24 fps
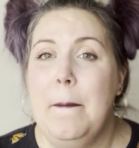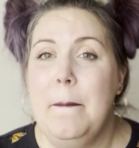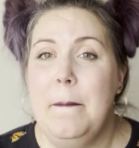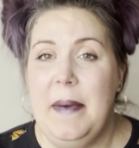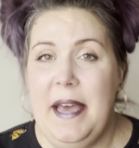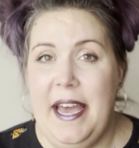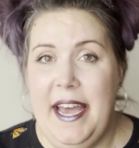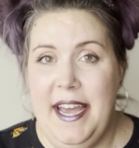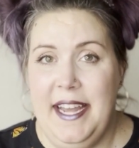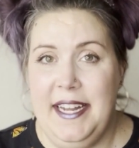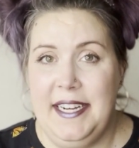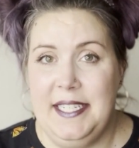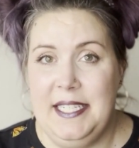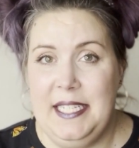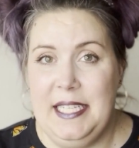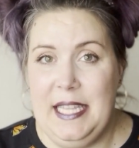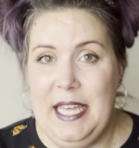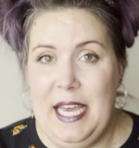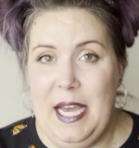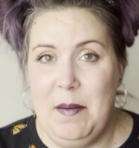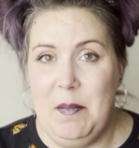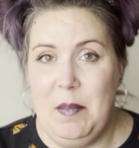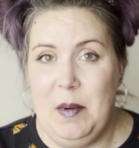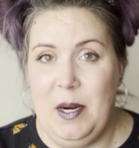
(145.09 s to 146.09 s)
back to
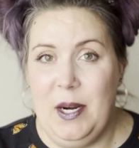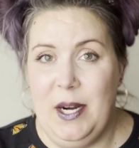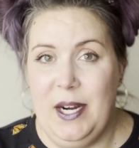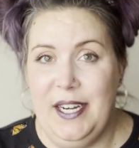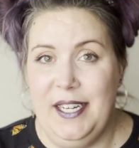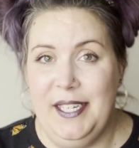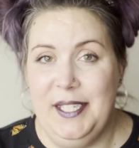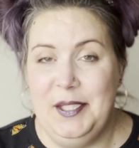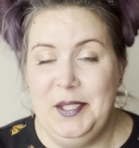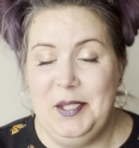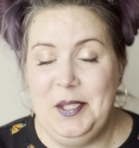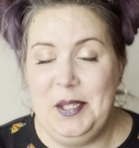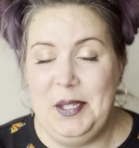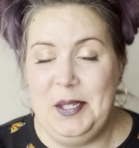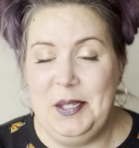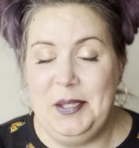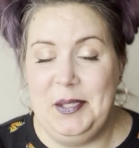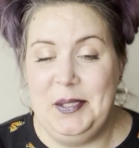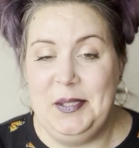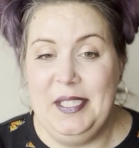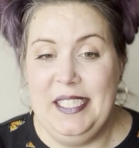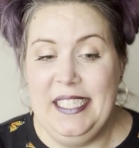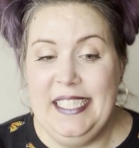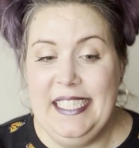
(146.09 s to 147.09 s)
that bar, so